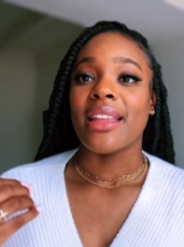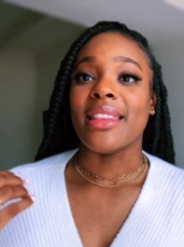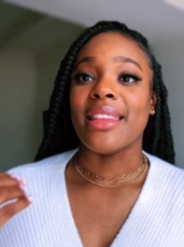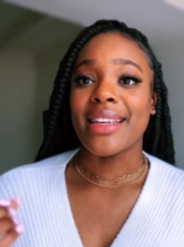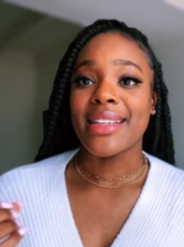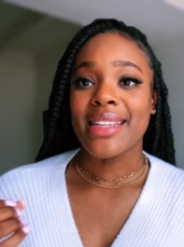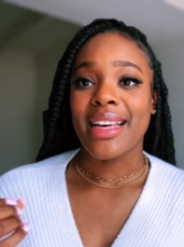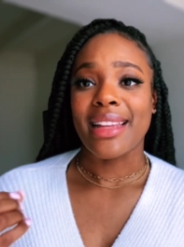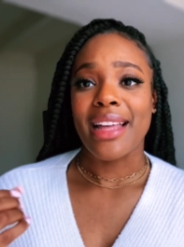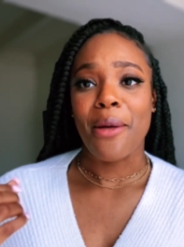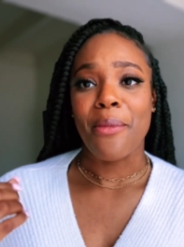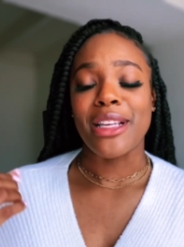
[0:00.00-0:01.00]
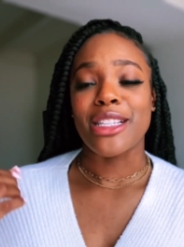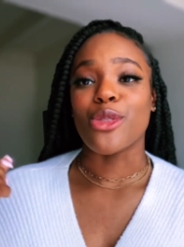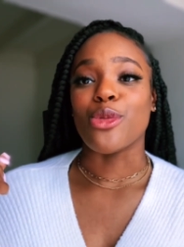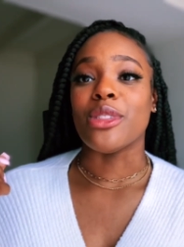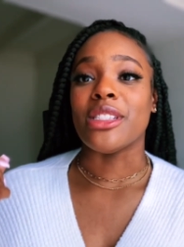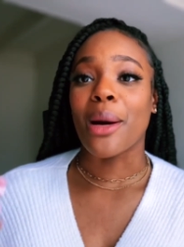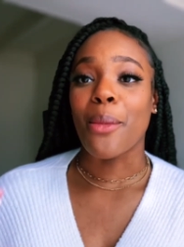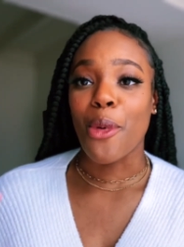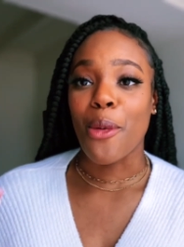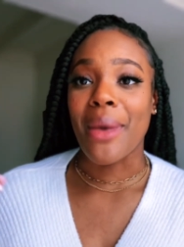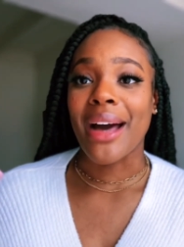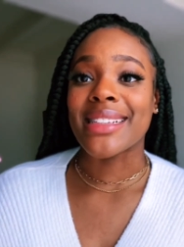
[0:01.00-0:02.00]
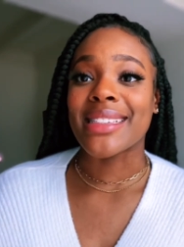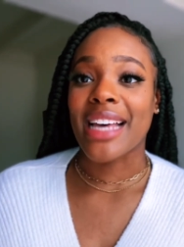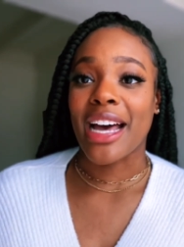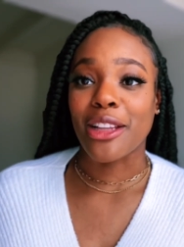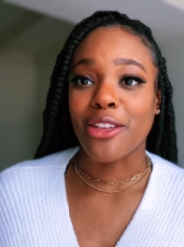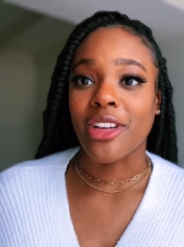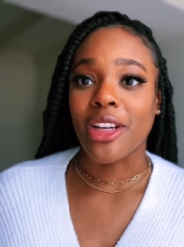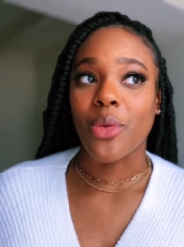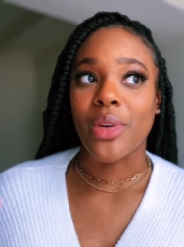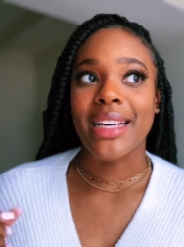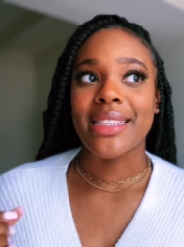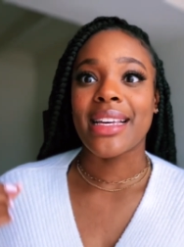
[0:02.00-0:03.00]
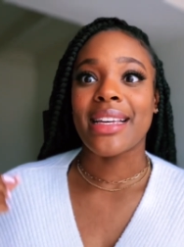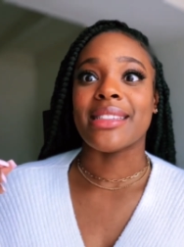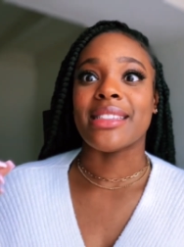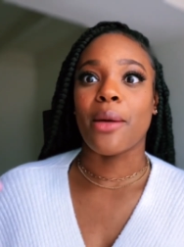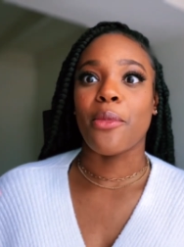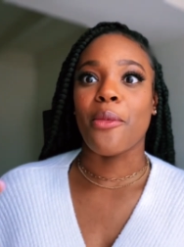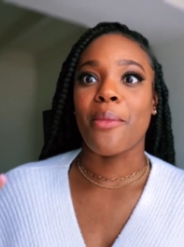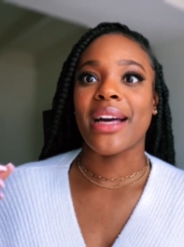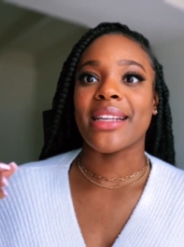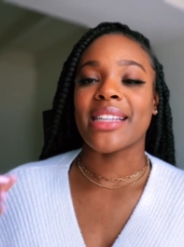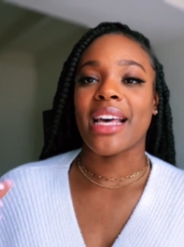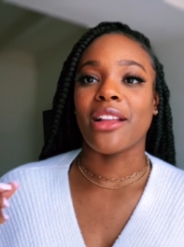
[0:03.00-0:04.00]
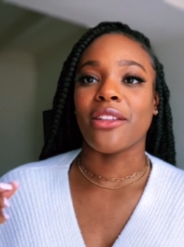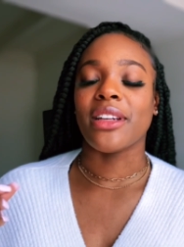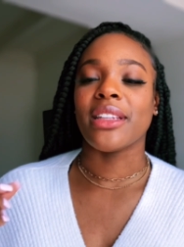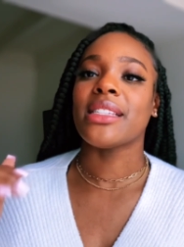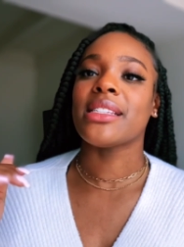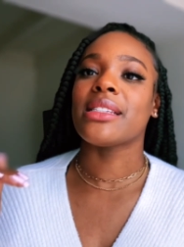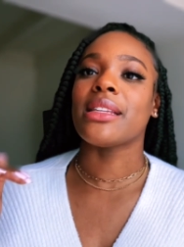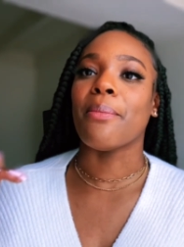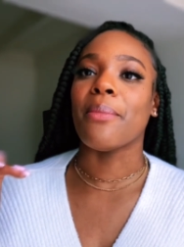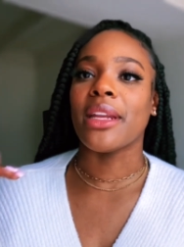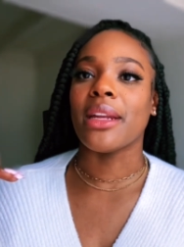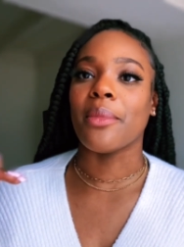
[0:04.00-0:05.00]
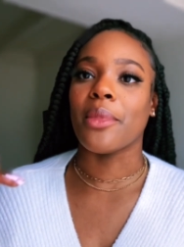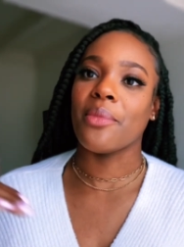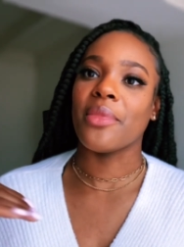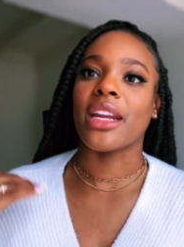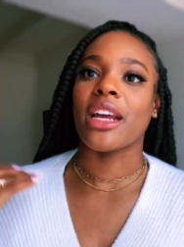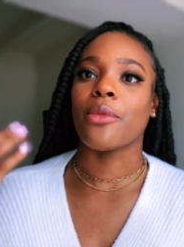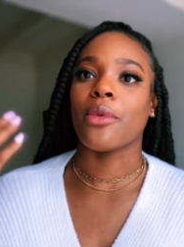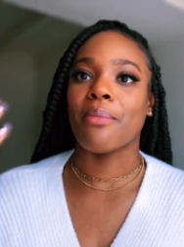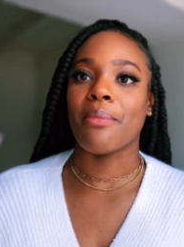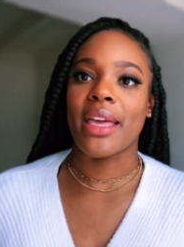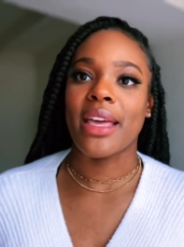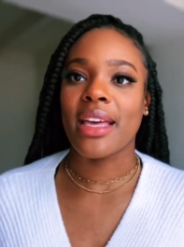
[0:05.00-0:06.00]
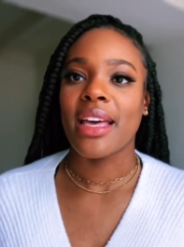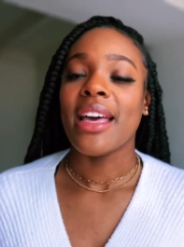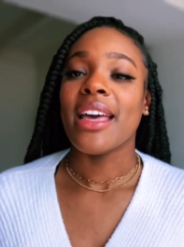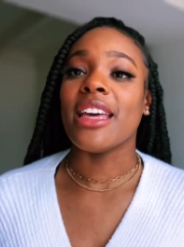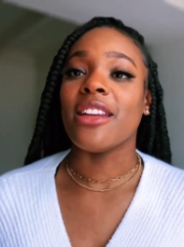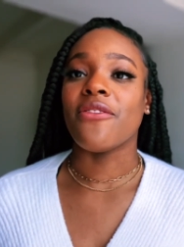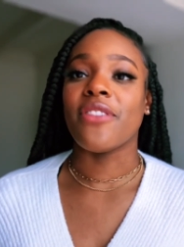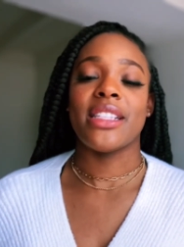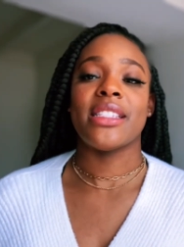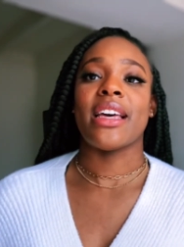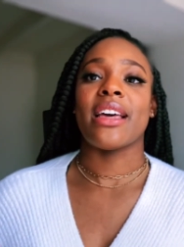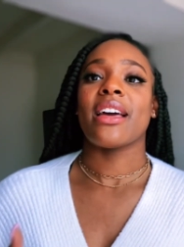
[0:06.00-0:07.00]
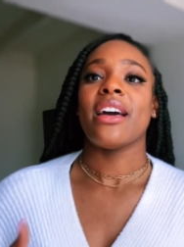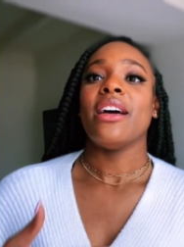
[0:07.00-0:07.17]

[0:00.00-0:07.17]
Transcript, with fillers: This allowed me to double my salary. When I say double my salary, this is the minimum that I would make in FinTech.